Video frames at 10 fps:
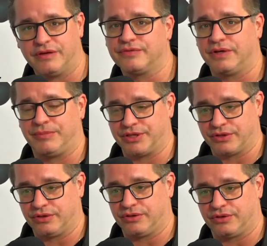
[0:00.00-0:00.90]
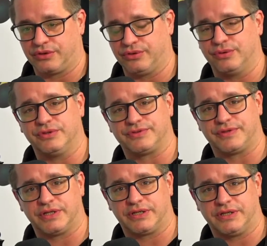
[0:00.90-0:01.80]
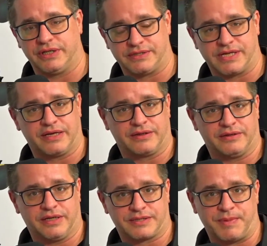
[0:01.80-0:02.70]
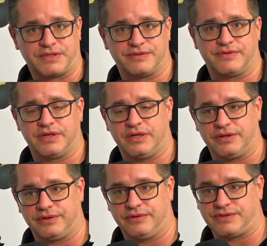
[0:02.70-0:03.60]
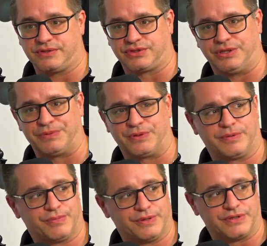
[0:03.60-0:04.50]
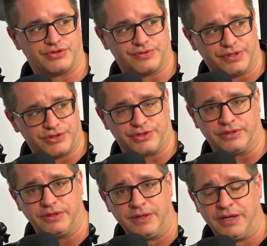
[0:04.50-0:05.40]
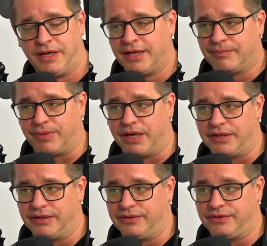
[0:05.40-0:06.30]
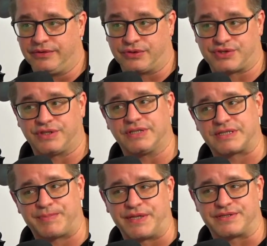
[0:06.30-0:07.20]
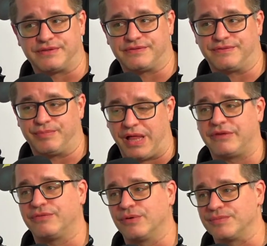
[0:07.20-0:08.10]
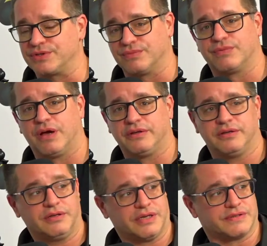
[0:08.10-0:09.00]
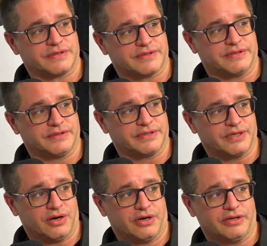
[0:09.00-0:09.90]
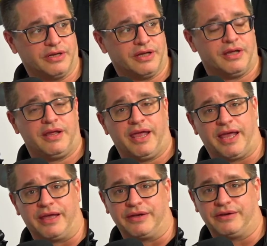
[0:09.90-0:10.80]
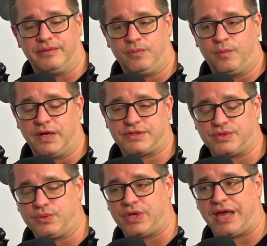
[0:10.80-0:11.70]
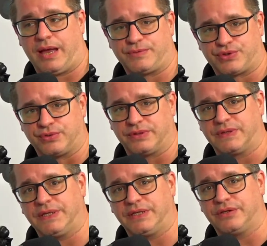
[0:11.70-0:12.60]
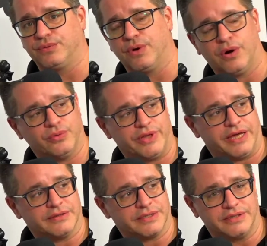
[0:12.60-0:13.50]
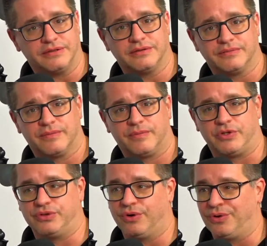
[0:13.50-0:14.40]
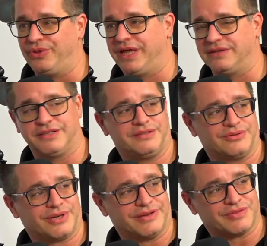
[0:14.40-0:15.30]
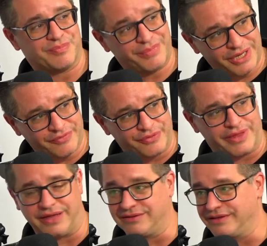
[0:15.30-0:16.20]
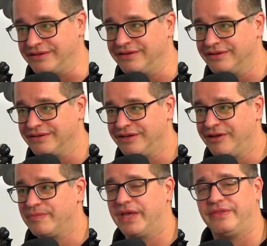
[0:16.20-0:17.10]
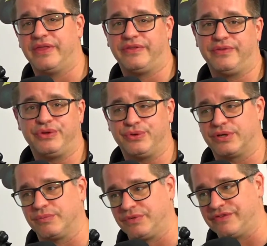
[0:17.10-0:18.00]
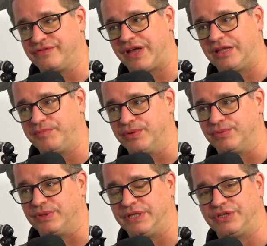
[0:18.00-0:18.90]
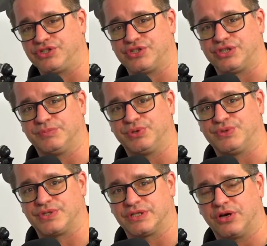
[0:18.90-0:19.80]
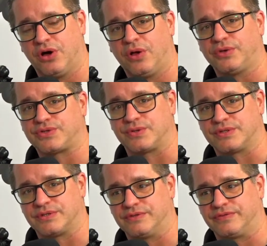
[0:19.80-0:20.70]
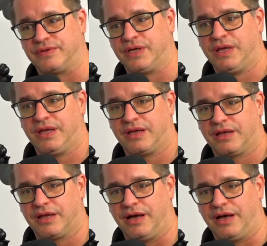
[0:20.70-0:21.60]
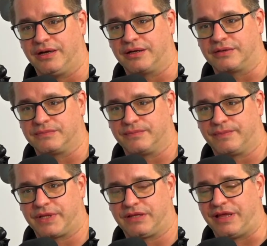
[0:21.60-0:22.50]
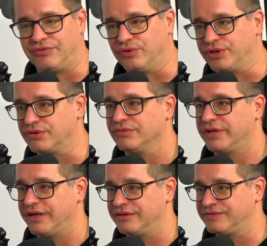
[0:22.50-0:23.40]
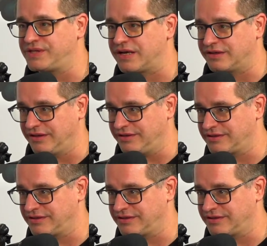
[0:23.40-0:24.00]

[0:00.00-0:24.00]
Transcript: where we live, I mean, Google's very is getting expensive, and, and still cheaper than print and traditional, but they're still expensive platforms to run consistently on. Mm-hmm. And once you capture a lead, you own that lead. When you own that lead, you don't have to pay for that lead. Yeah. Yep. And then you can develop a relationship using all sorts of uh, clever and creative